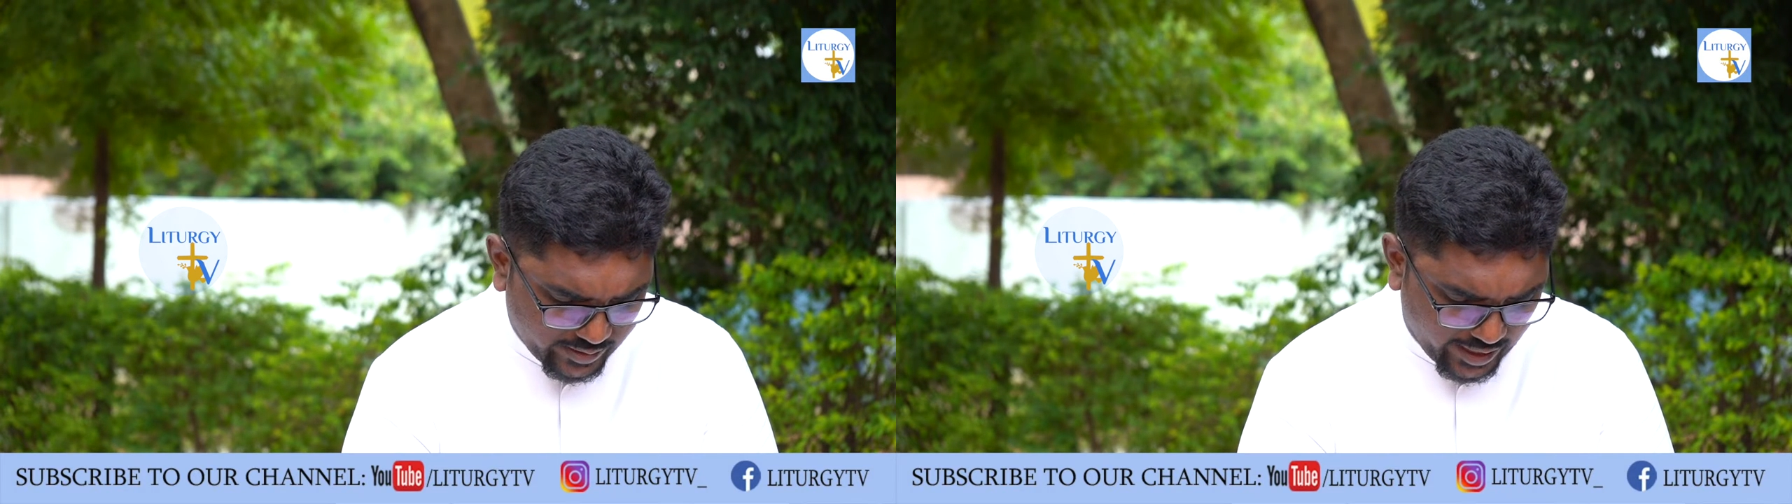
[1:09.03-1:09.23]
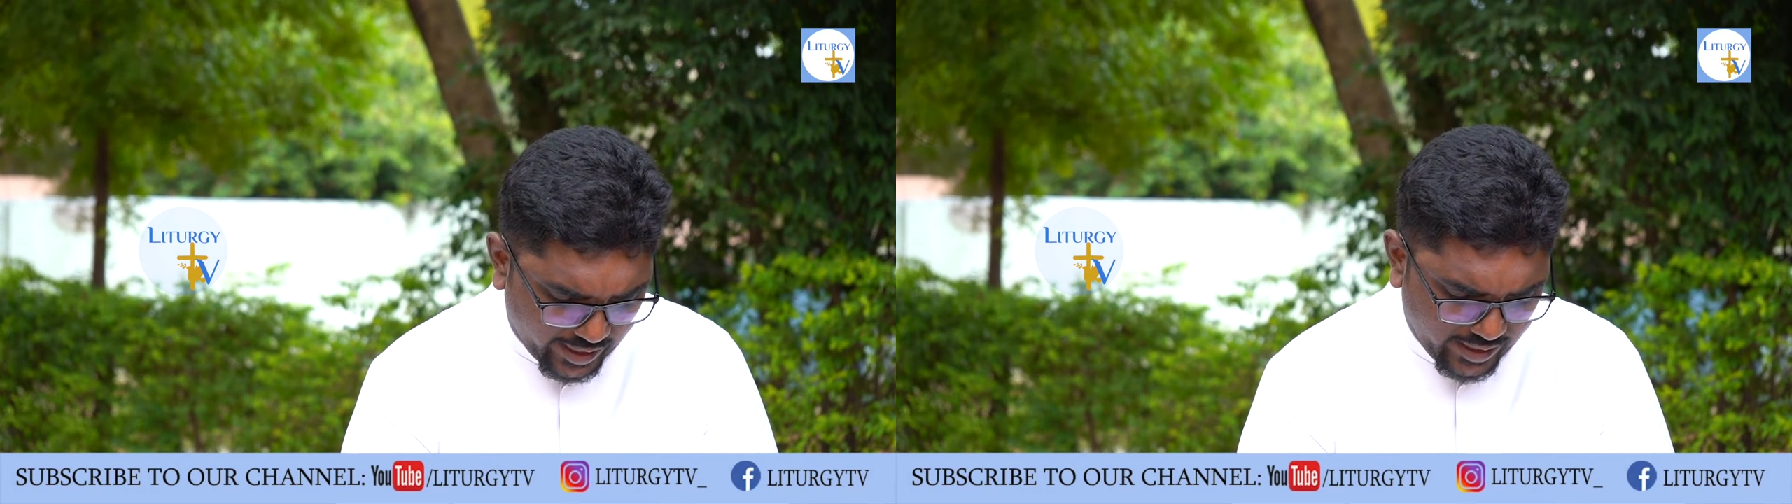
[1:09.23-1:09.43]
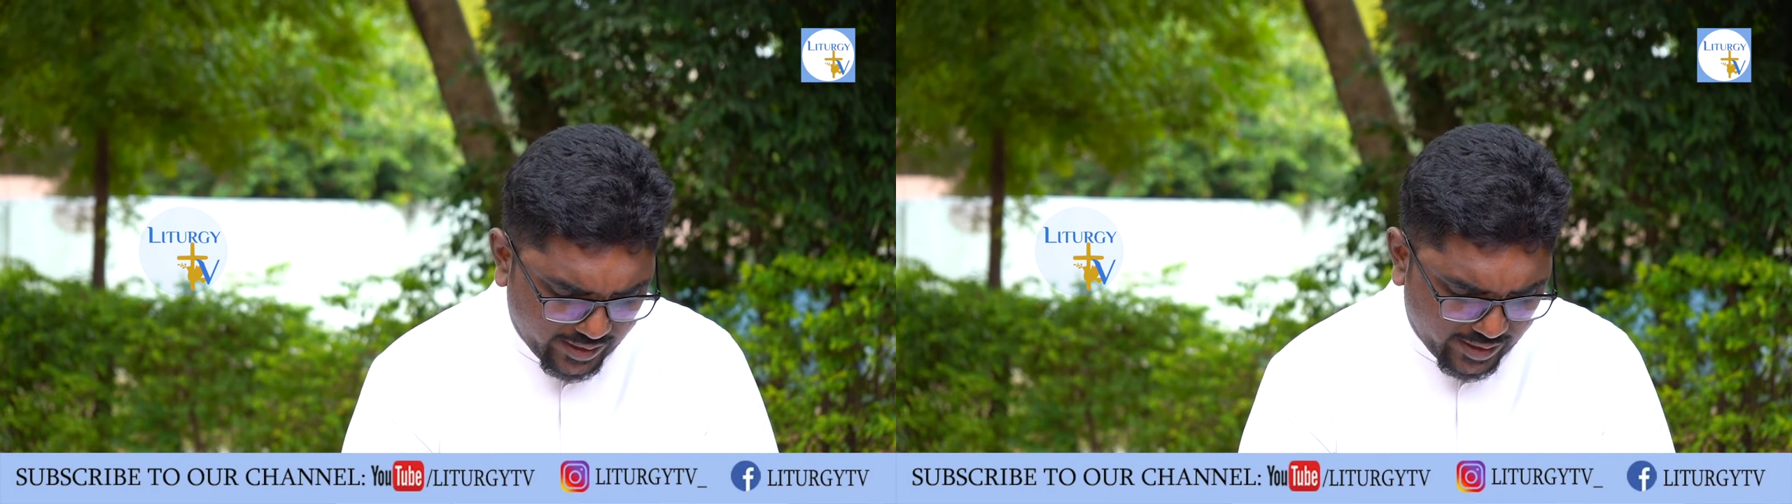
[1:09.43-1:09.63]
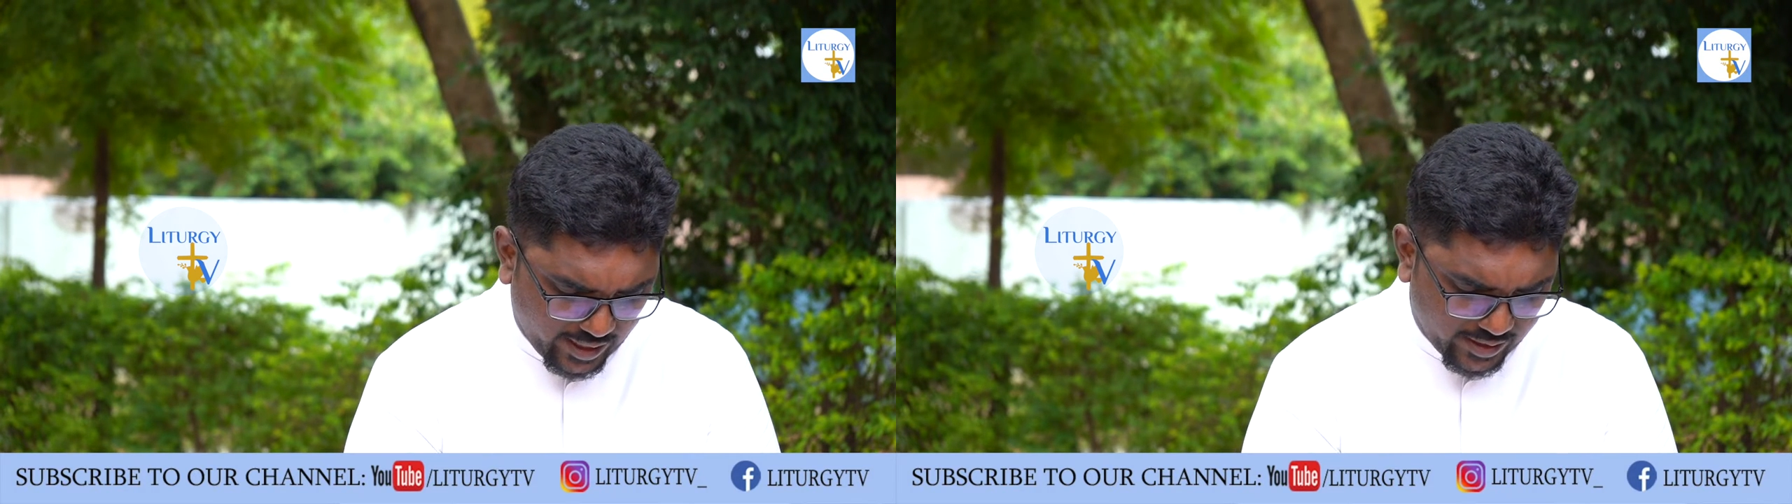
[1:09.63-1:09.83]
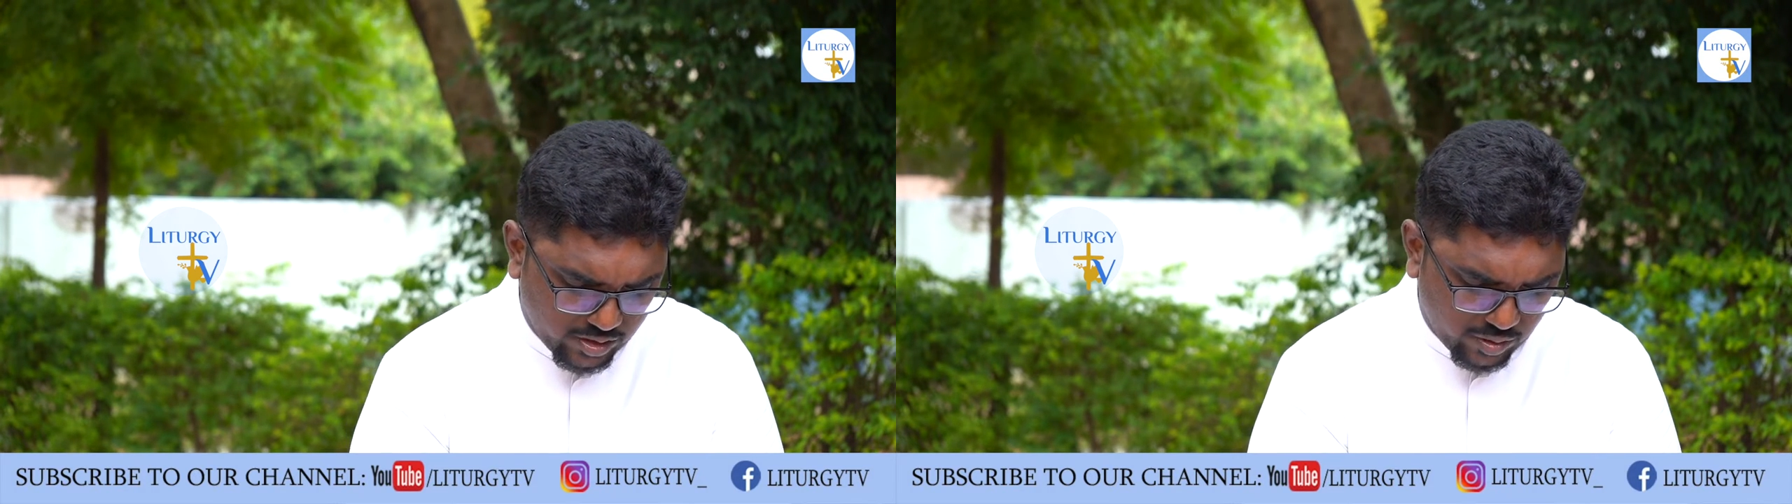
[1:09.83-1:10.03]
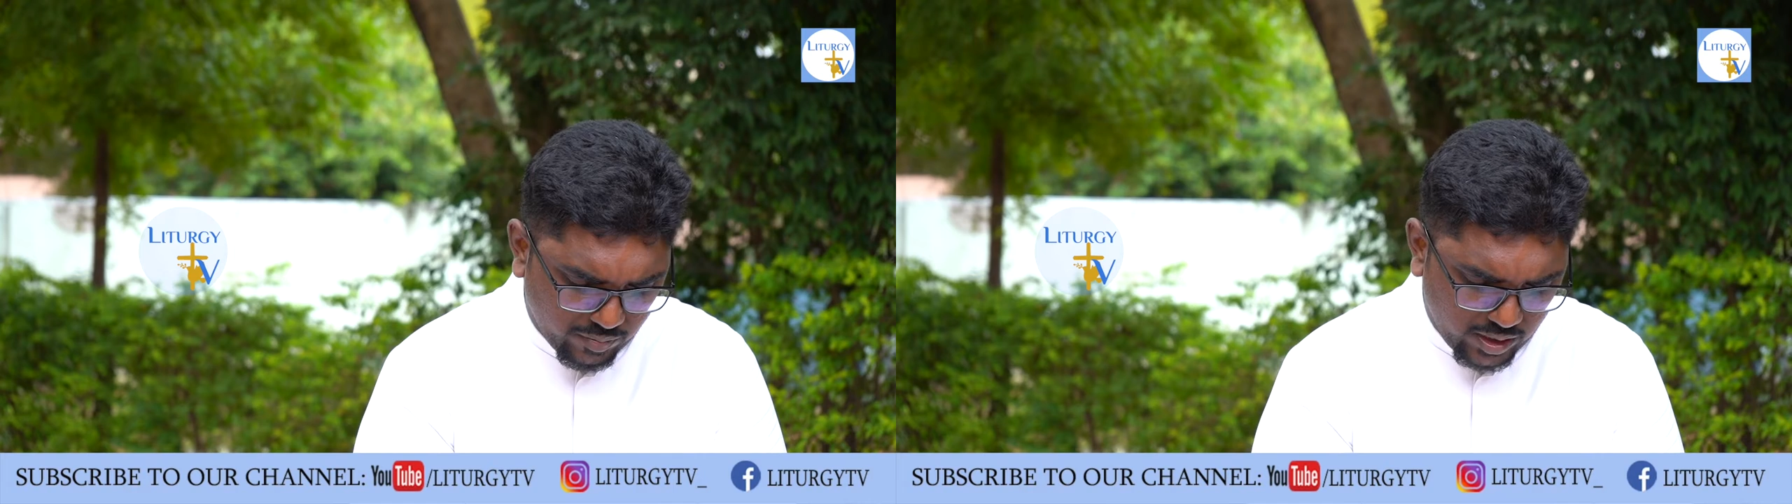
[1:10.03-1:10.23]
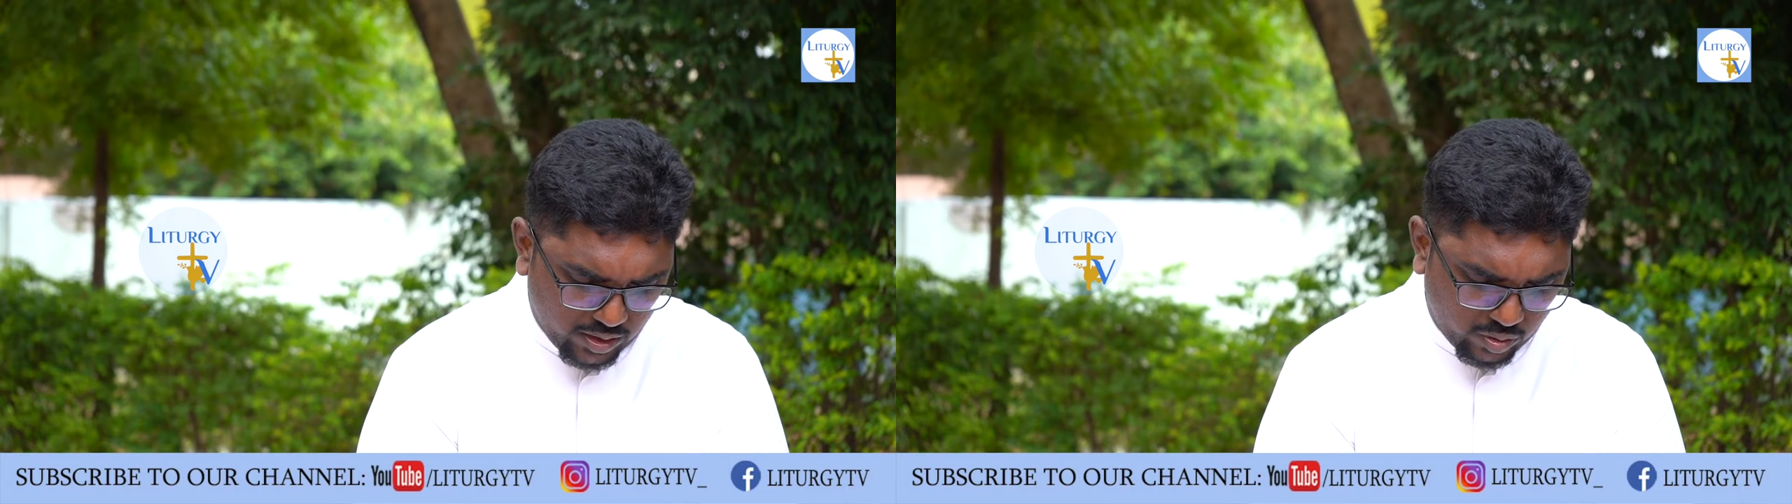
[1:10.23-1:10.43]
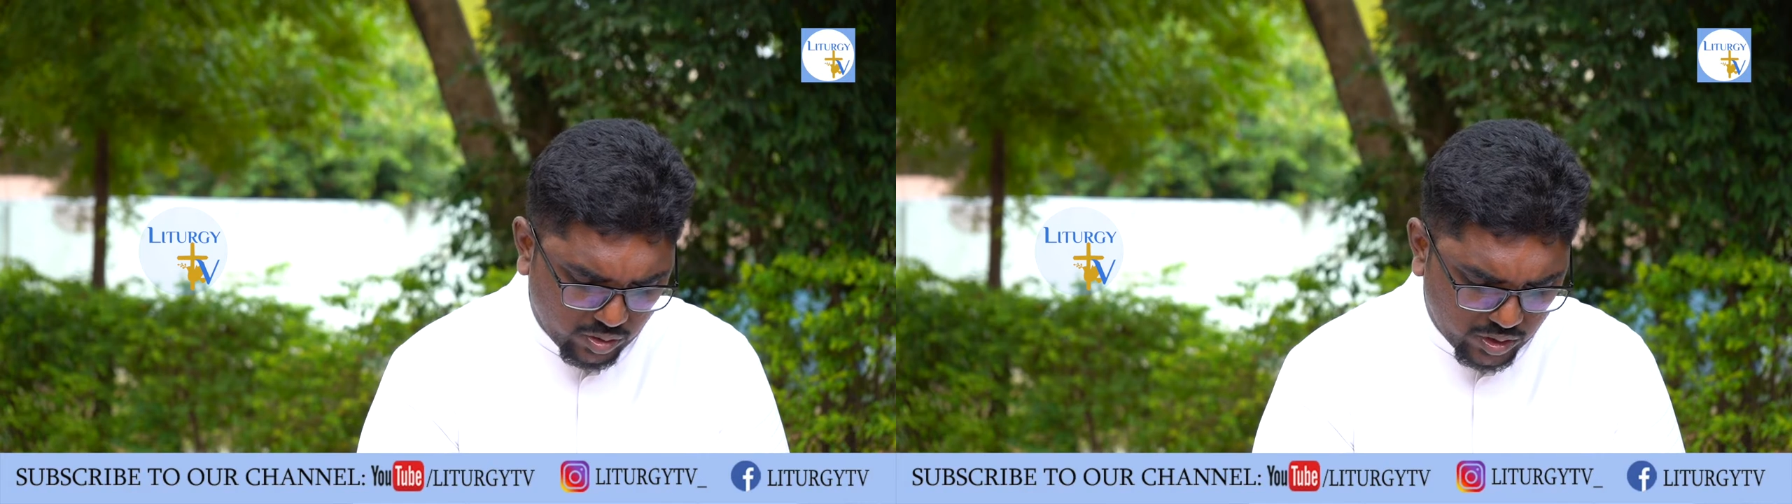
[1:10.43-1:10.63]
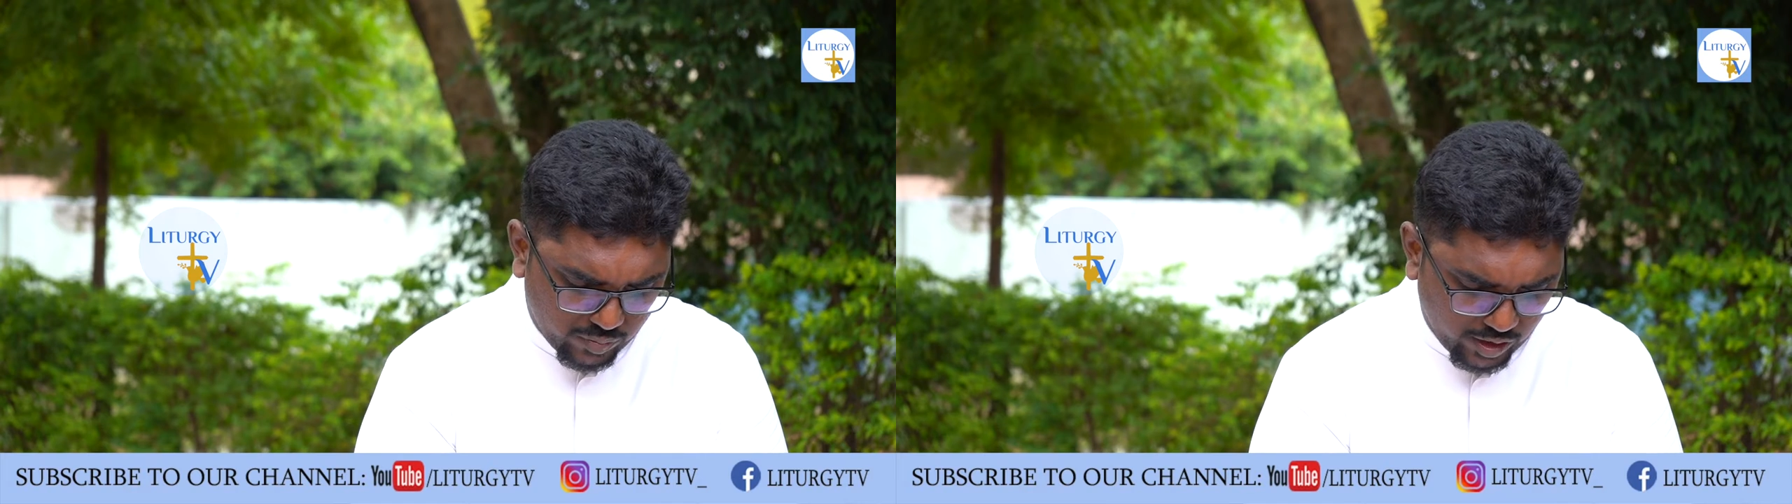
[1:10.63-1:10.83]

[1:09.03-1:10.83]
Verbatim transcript: died and a tumult rose